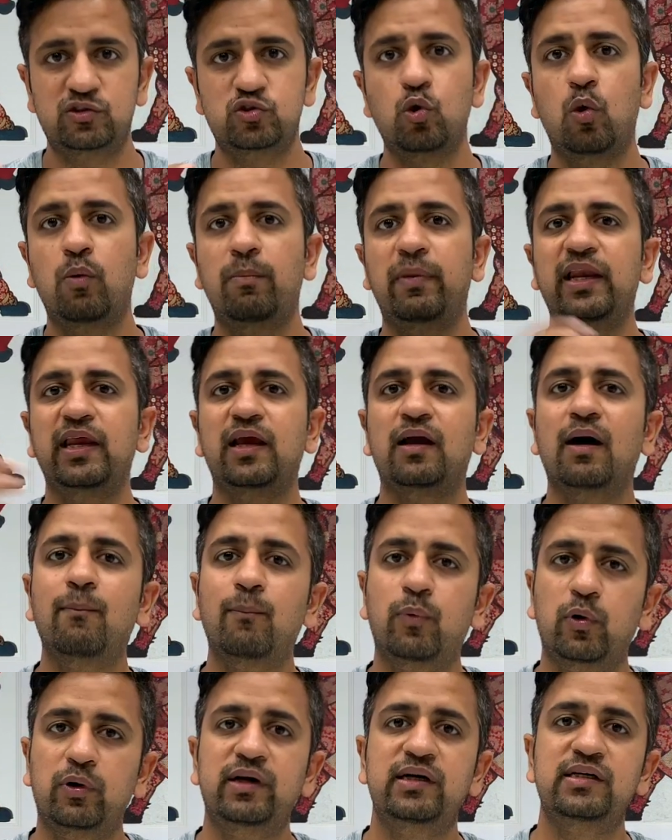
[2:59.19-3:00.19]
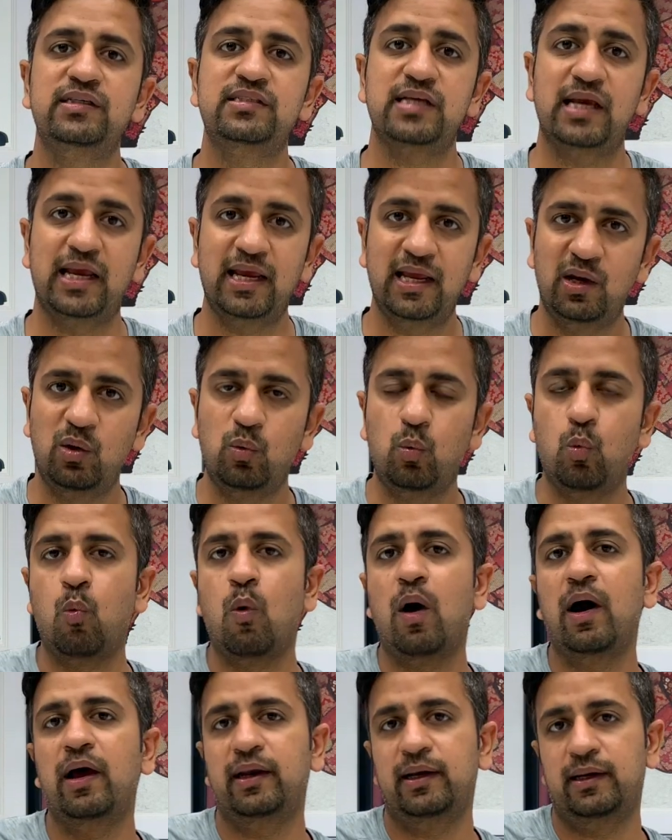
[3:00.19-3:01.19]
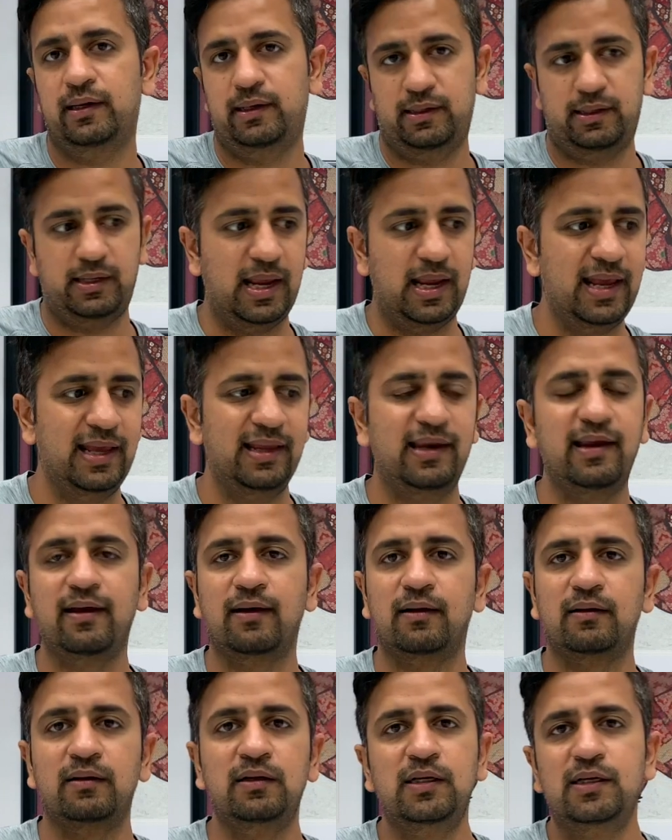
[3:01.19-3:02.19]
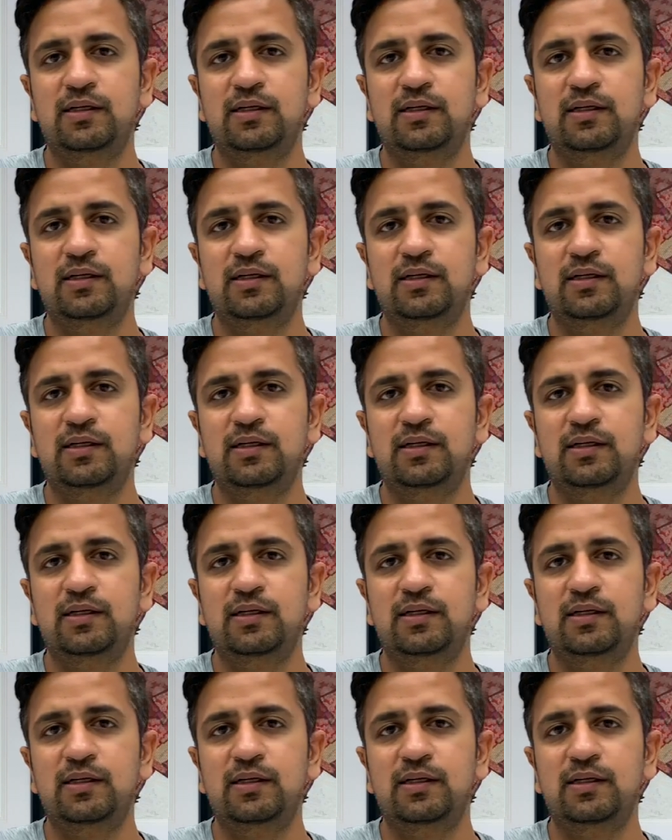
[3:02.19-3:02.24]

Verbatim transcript: So many components in one area.